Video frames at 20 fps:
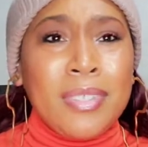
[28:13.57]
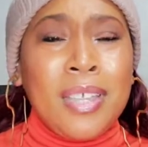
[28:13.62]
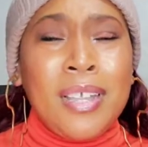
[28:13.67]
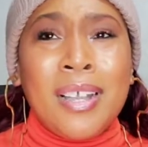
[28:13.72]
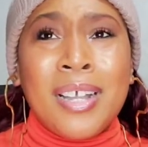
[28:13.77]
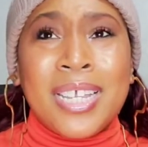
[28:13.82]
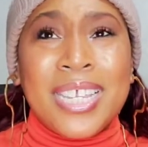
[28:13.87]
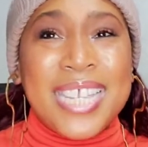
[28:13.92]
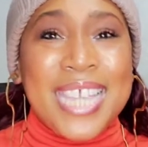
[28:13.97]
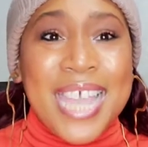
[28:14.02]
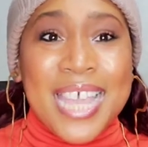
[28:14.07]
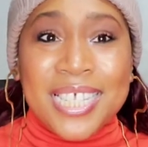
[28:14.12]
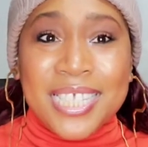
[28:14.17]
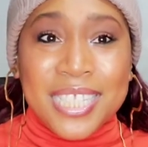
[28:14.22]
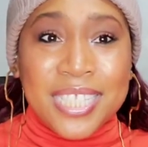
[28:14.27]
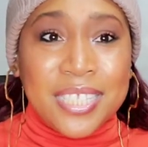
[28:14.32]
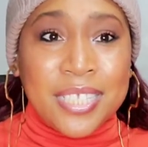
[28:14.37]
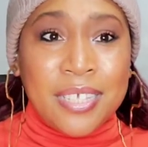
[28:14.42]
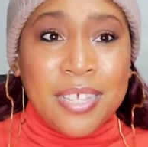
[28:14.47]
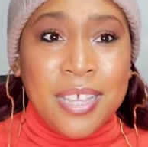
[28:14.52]
a
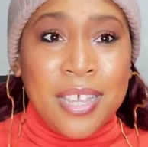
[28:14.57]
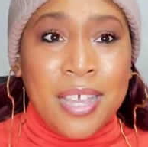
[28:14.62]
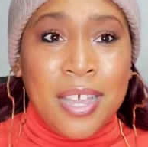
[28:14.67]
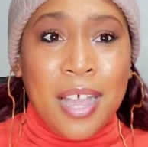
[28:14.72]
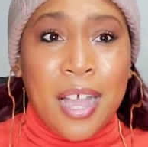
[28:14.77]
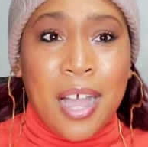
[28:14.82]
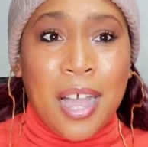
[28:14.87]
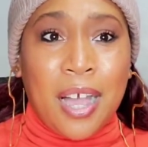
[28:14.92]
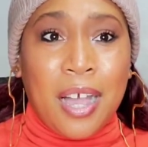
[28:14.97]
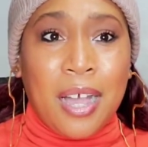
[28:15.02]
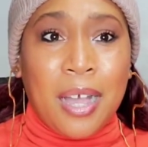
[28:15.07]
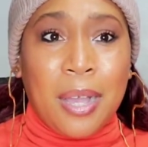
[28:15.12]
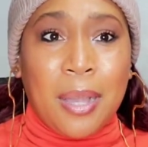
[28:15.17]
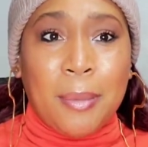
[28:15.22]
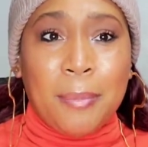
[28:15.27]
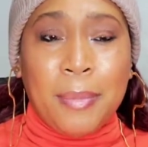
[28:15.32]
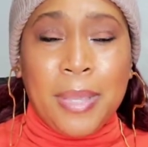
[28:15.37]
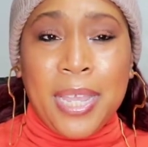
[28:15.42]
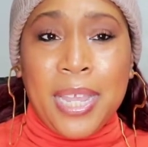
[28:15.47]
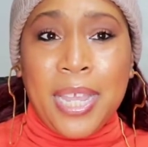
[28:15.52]
guest
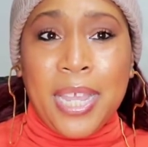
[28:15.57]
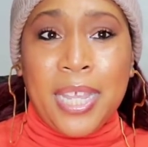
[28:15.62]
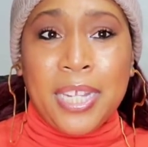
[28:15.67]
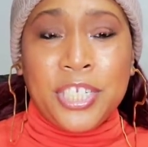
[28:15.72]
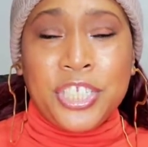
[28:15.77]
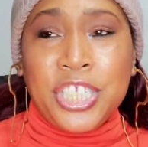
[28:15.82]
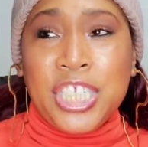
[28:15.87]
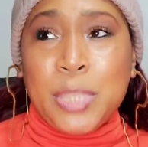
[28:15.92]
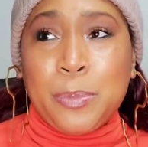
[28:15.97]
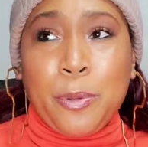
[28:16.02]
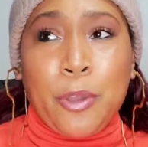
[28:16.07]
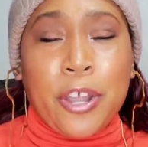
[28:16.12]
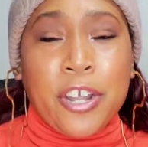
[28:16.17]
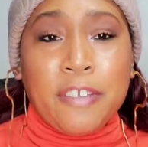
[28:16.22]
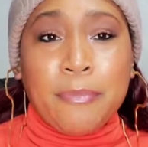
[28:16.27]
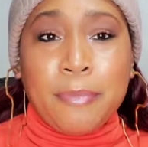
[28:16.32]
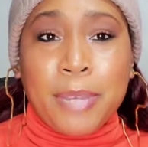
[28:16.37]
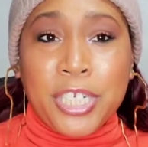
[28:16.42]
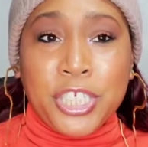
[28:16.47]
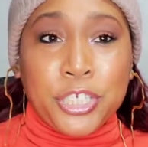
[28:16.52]
and she's
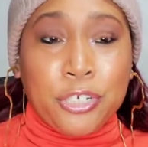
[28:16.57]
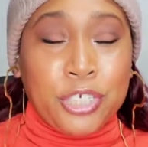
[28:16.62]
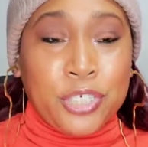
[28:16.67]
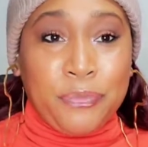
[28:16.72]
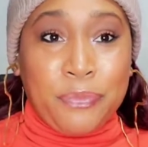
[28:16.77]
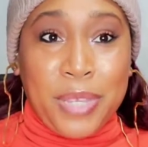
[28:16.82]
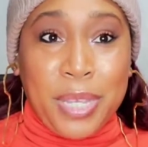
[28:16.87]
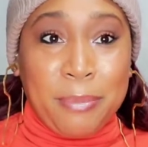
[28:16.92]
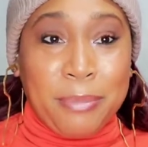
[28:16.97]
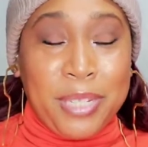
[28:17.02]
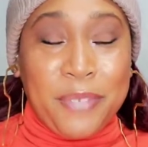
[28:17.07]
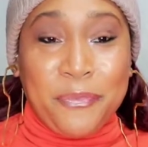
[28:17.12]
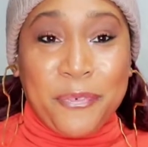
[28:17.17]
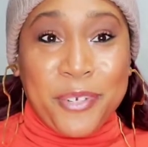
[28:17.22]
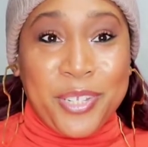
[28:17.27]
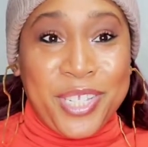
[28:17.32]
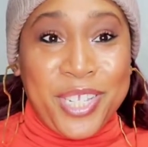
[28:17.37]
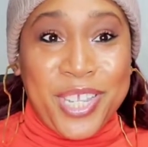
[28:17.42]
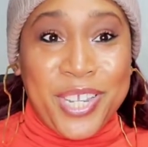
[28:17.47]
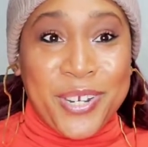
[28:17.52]
part of my church family
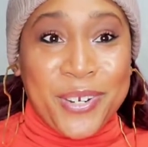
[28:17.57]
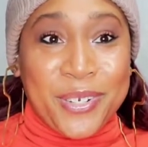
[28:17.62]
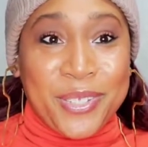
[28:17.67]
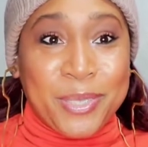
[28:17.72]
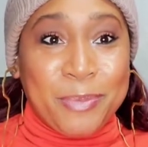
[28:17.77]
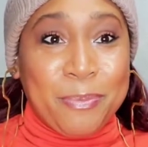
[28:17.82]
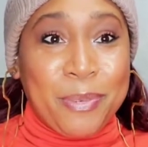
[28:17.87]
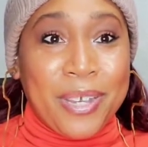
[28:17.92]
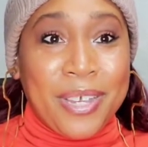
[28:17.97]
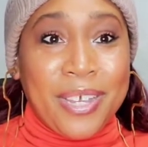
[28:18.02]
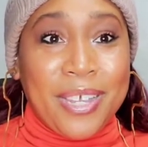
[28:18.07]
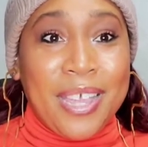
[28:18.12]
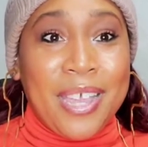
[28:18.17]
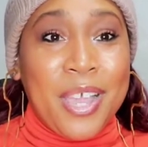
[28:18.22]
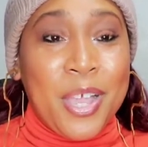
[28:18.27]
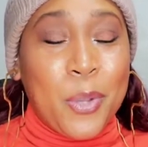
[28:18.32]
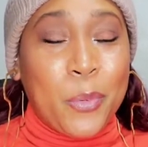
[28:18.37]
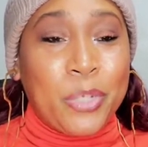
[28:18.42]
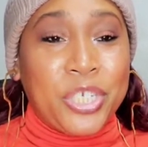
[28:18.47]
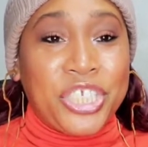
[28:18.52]
for years, but
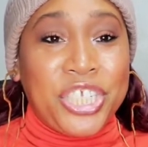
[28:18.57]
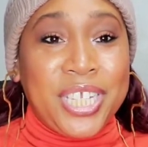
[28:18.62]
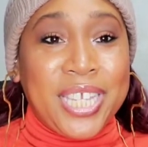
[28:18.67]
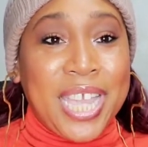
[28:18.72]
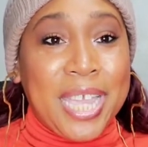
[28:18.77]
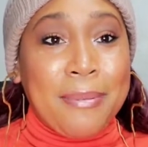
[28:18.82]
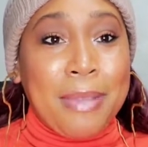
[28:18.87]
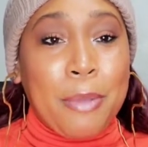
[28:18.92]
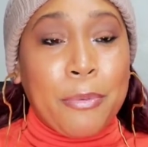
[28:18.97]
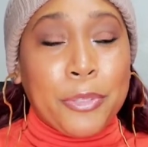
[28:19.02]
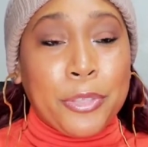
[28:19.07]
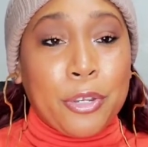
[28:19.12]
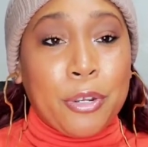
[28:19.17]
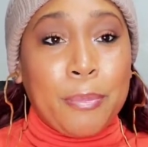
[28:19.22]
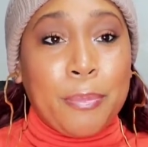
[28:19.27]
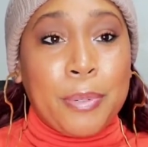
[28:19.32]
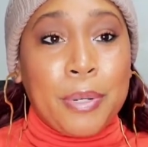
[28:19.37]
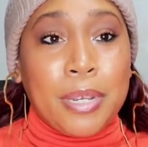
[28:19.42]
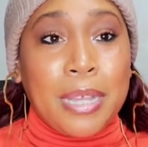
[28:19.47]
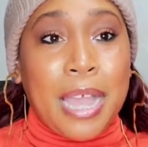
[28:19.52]
when she came out with
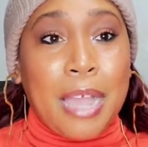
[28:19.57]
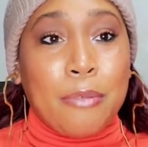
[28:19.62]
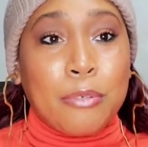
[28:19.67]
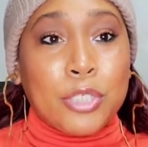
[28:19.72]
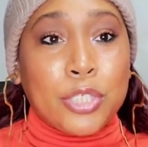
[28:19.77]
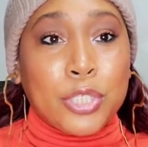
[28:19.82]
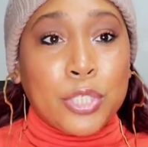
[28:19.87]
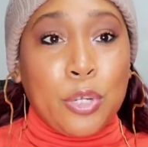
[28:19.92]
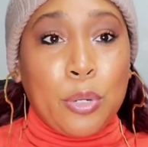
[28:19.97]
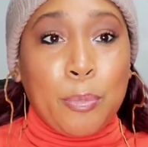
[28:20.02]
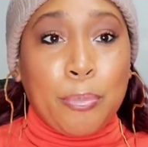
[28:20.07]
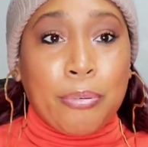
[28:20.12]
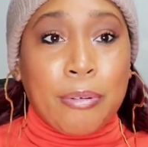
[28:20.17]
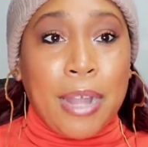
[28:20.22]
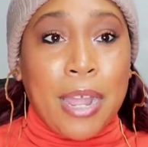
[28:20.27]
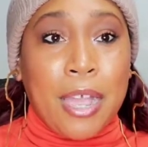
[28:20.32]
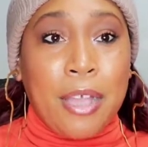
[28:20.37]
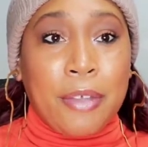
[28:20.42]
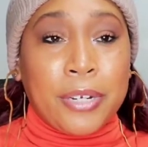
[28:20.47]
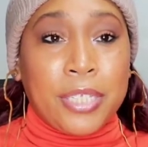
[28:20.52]
her book, I was so
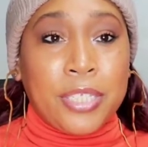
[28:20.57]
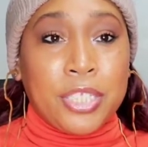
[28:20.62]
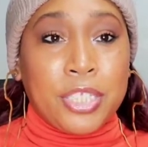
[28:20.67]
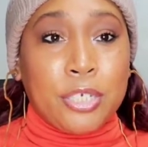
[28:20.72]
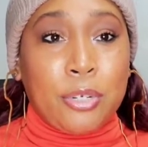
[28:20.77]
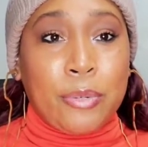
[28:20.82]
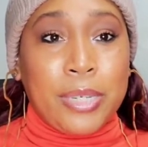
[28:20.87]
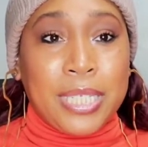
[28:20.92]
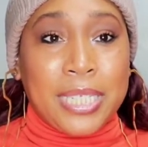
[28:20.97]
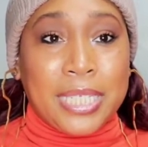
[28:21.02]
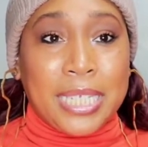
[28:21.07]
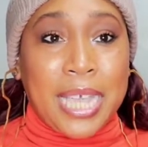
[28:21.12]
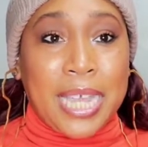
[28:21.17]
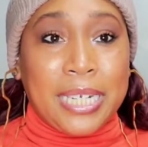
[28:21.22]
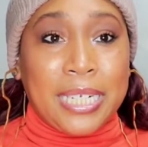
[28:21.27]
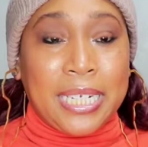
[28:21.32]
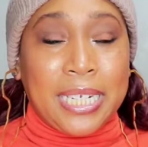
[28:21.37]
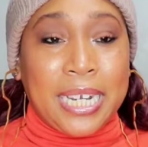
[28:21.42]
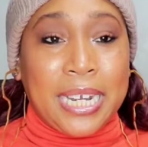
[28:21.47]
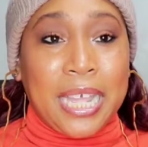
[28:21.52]
proud and so
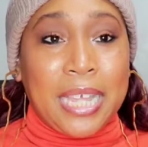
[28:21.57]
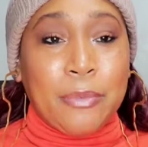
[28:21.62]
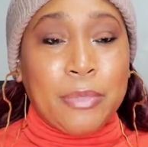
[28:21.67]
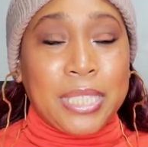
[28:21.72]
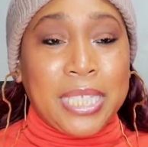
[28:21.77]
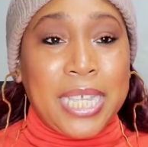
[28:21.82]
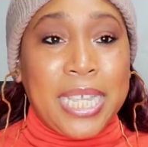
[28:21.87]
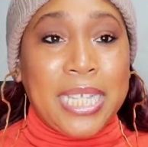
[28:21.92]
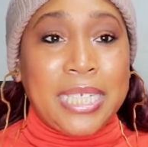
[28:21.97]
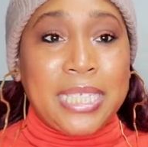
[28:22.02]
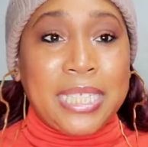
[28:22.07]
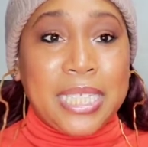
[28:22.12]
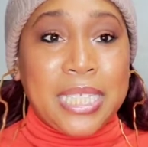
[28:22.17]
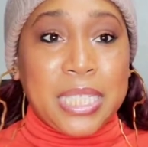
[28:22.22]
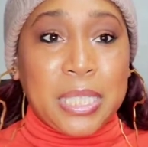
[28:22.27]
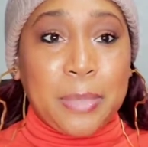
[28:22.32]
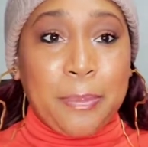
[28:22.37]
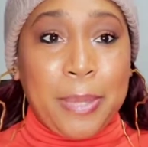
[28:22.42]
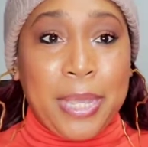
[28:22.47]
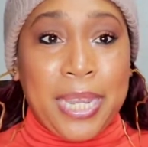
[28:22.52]
excited, and I was
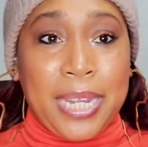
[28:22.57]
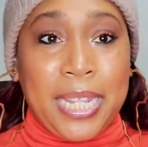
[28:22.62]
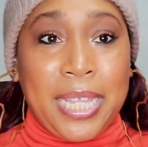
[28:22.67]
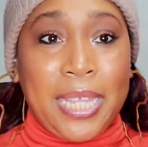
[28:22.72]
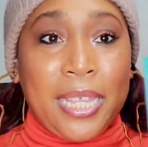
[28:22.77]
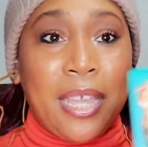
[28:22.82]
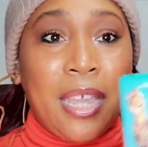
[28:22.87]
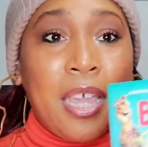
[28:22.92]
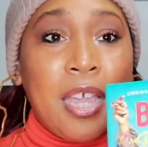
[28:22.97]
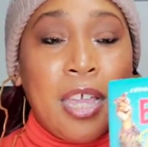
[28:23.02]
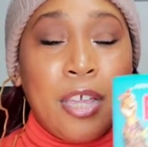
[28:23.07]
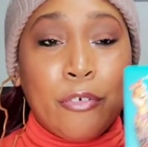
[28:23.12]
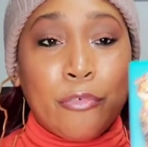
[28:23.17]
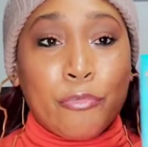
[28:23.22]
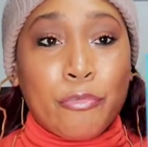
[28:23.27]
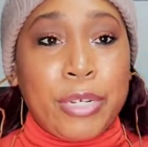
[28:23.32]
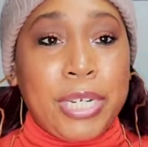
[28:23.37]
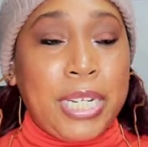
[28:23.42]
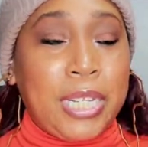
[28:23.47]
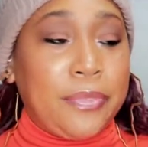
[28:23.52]
anticipating
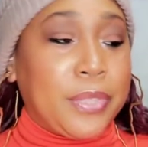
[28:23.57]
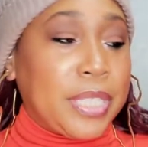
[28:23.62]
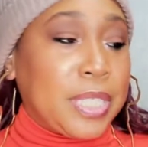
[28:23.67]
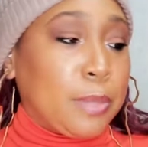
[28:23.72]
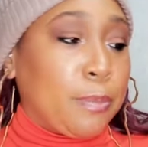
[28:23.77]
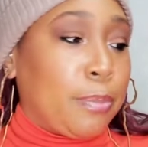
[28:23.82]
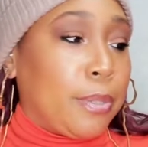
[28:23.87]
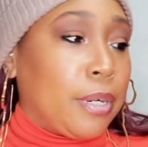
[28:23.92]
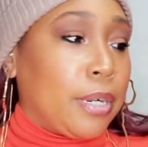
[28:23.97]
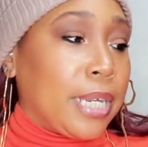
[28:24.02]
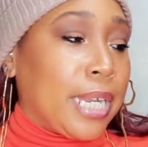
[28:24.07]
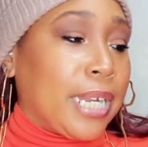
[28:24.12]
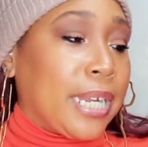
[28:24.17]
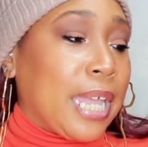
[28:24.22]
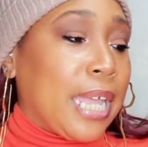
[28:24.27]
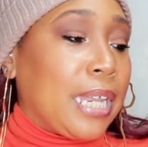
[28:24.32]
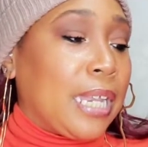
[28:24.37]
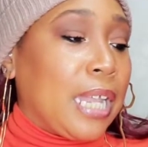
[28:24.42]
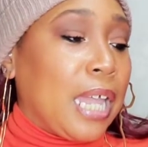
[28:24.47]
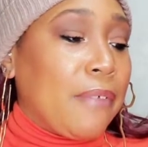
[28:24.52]
reading this book.
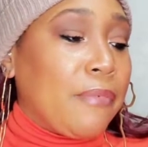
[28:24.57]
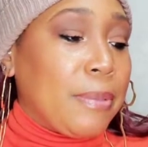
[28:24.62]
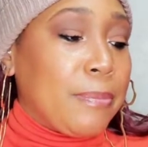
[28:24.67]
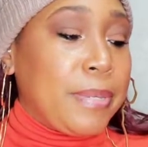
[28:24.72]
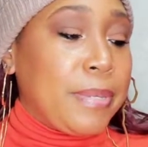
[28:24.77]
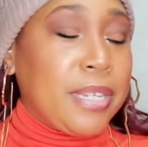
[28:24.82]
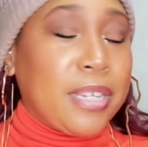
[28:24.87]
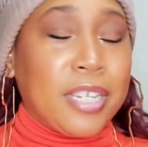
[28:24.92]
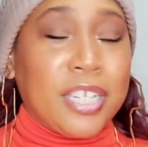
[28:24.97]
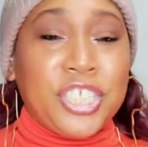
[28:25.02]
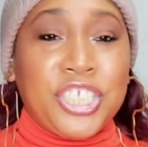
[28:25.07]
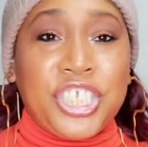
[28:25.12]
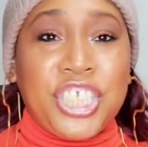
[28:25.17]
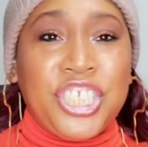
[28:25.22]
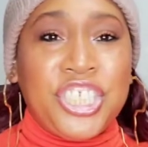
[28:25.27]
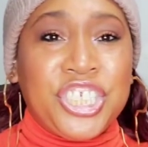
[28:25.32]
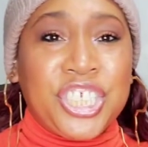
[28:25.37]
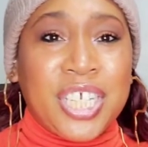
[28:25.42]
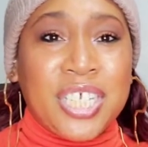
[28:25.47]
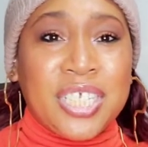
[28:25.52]
And I love it because
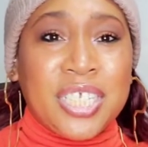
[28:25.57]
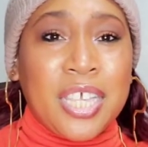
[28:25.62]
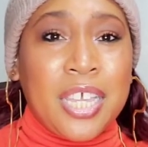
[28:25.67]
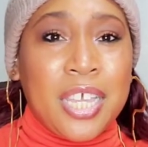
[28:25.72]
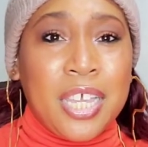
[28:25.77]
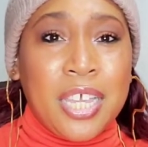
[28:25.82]
she just